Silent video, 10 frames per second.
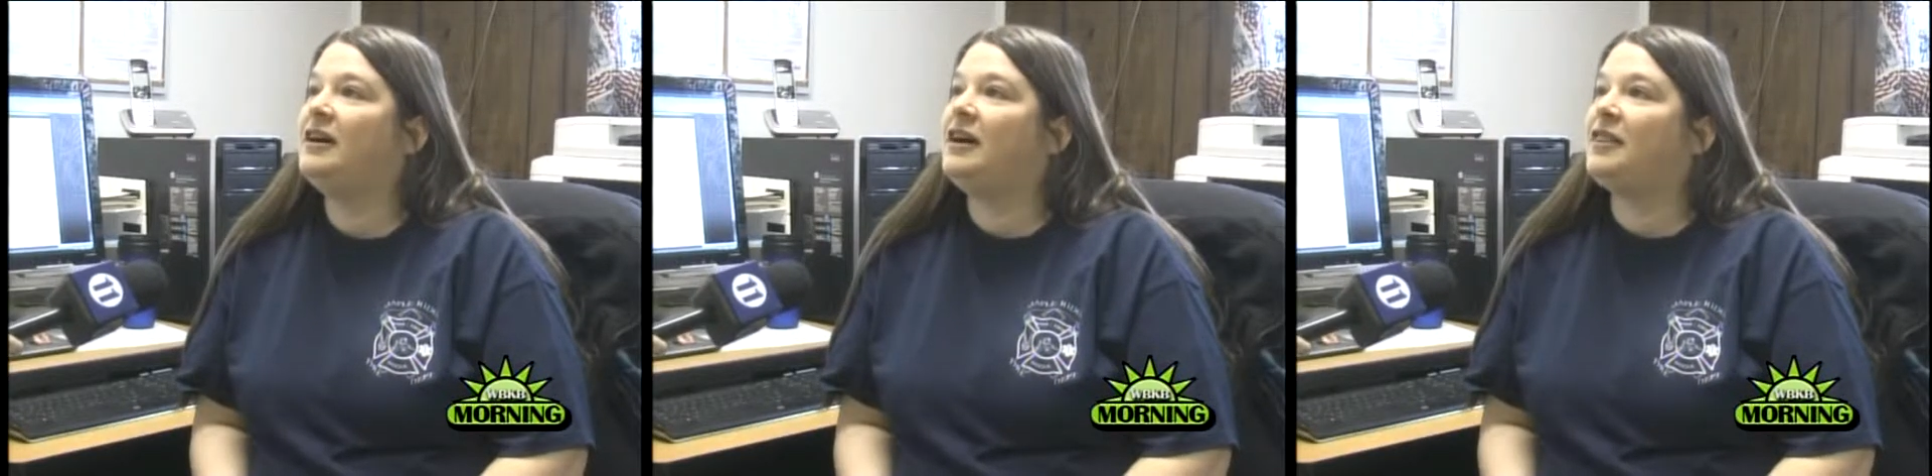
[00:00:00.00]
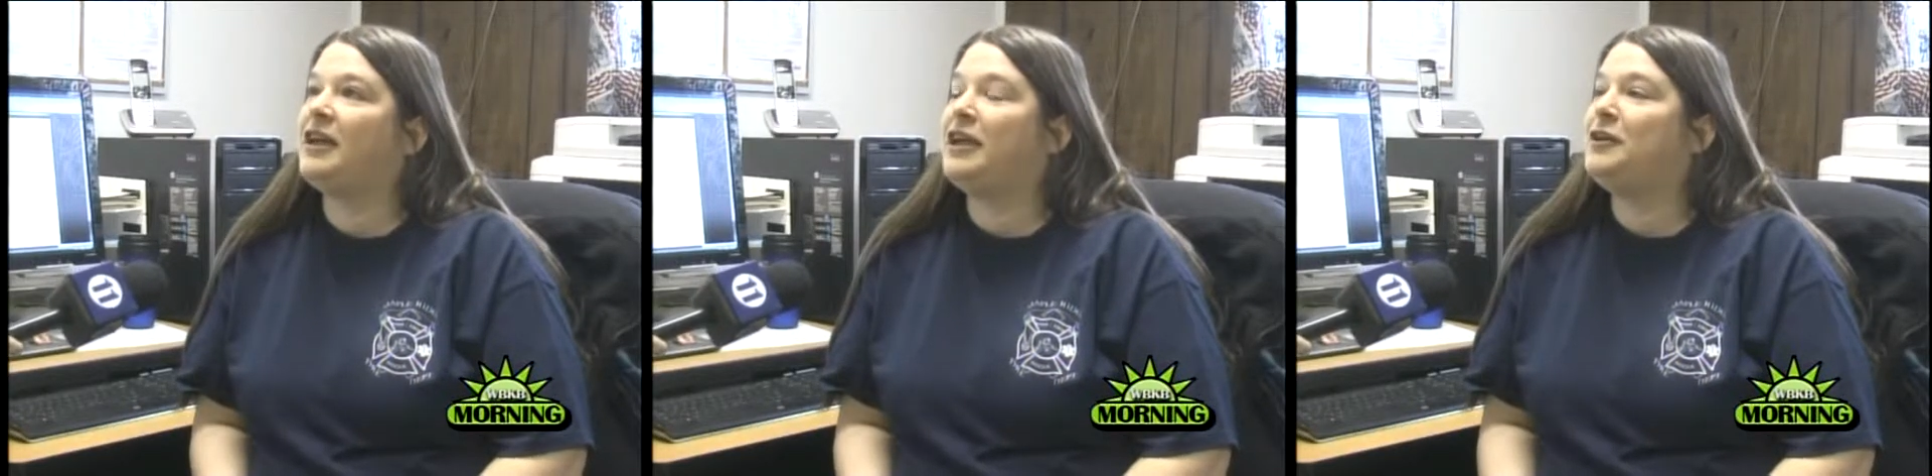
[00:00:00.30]
uh,
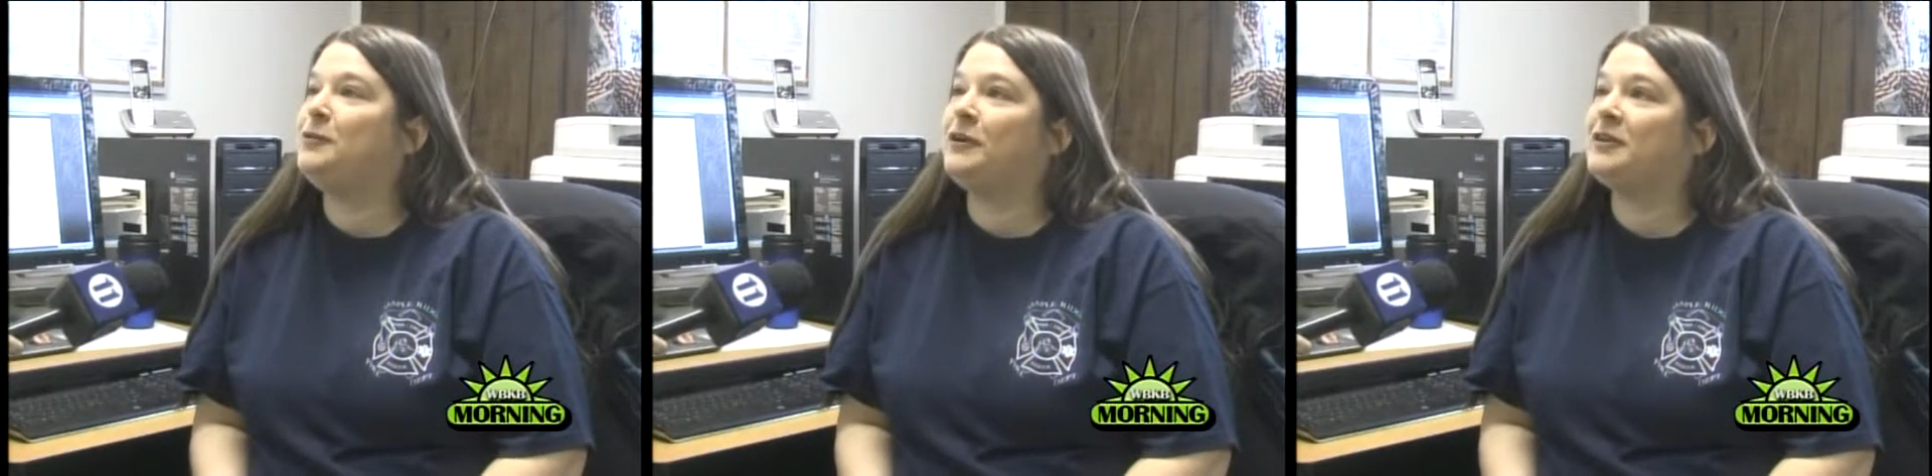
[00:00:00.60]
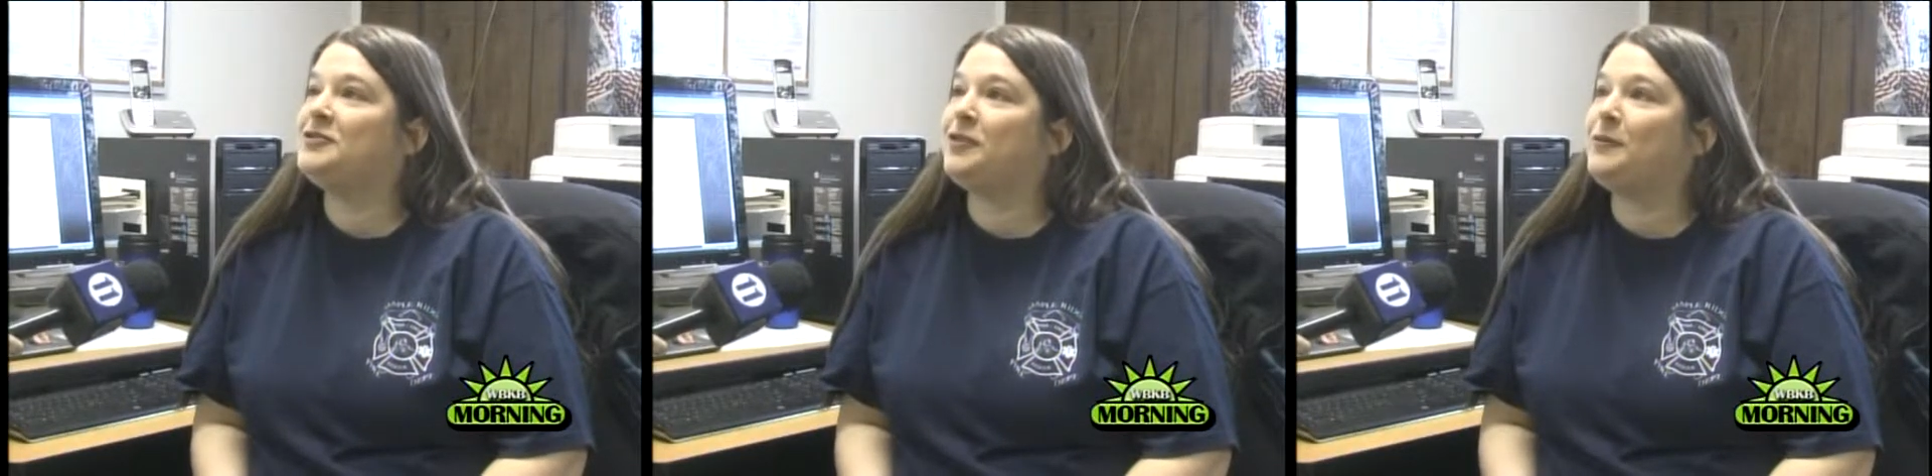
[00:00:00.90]
thank you
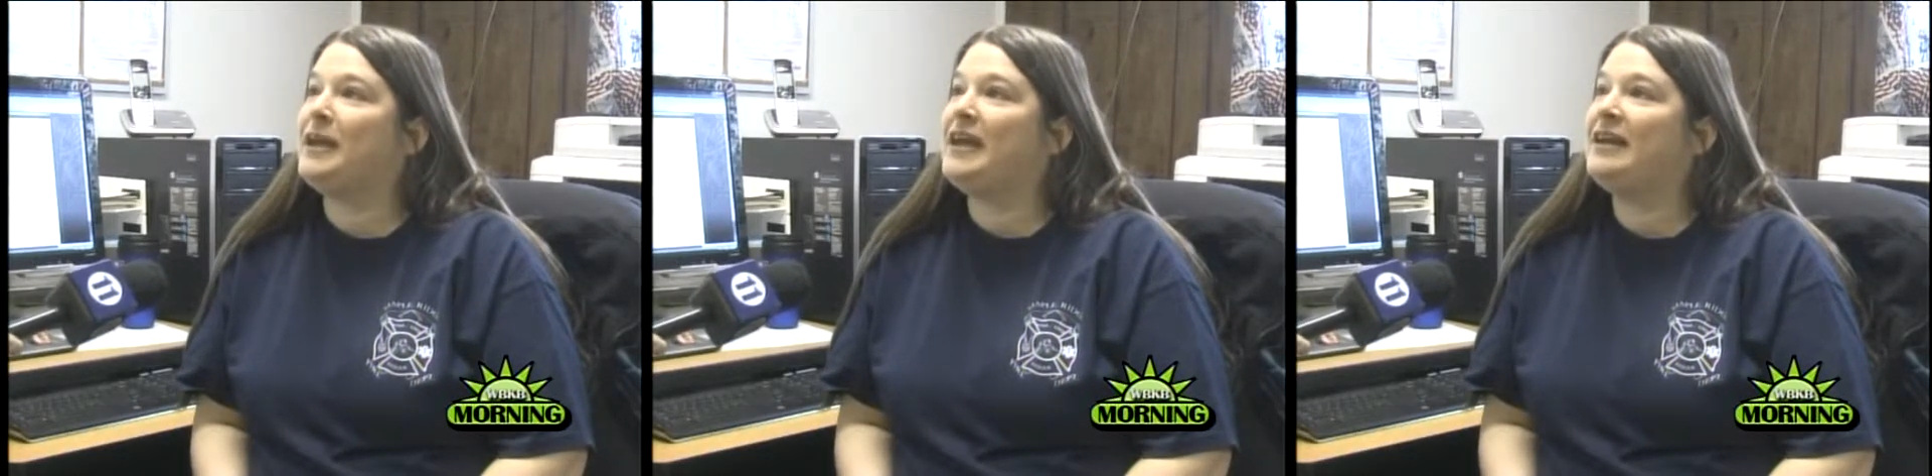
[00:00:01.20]
works for me,